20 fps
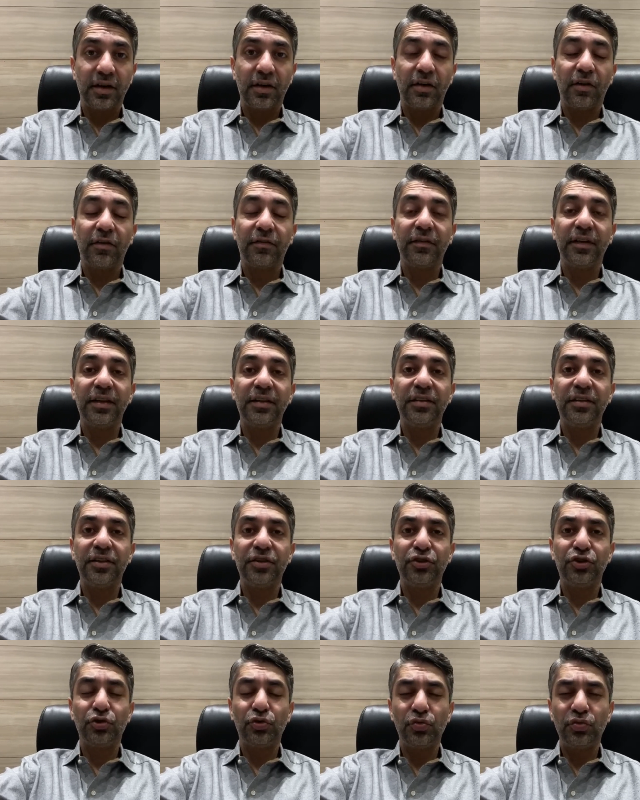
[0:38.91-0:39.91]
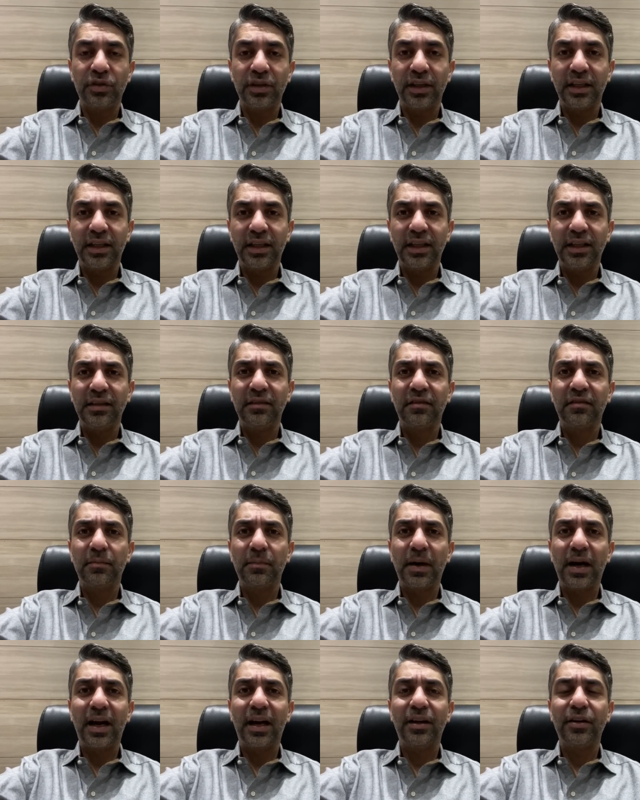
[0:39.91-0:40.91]
of Indian shooting
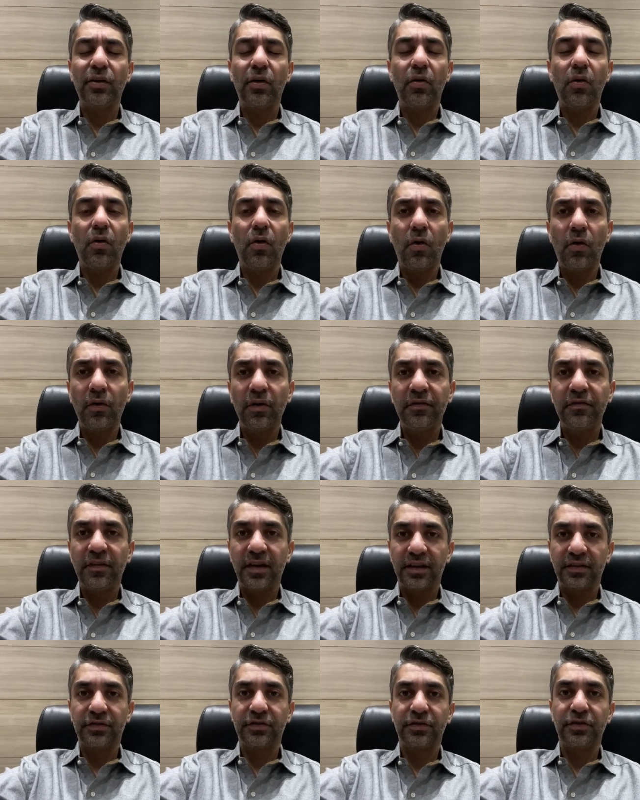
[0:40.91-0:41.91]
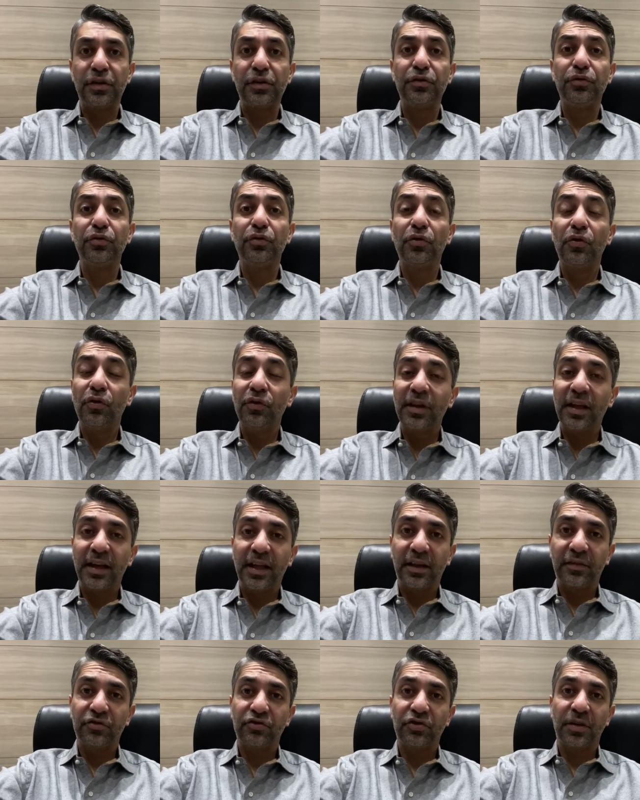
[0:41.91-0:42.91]
inspired all of us to go that
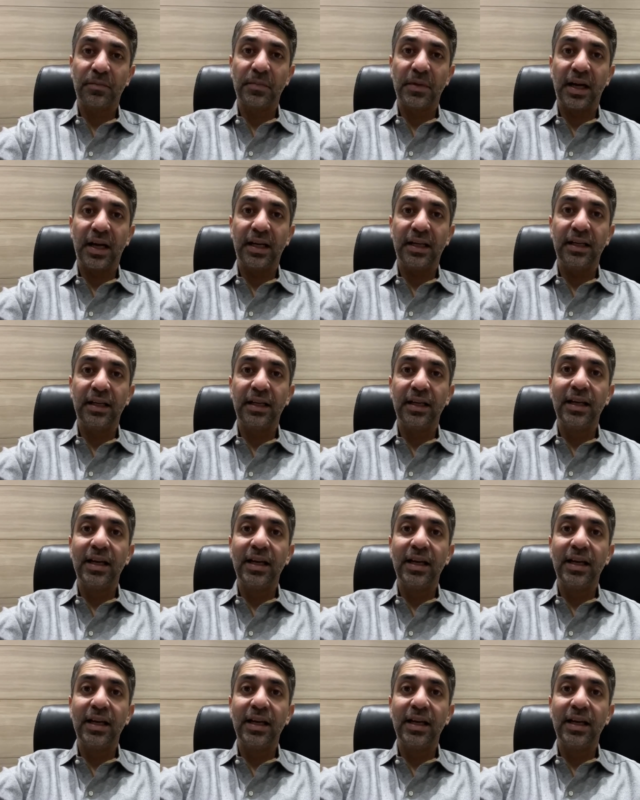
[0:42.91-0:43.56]
extra mile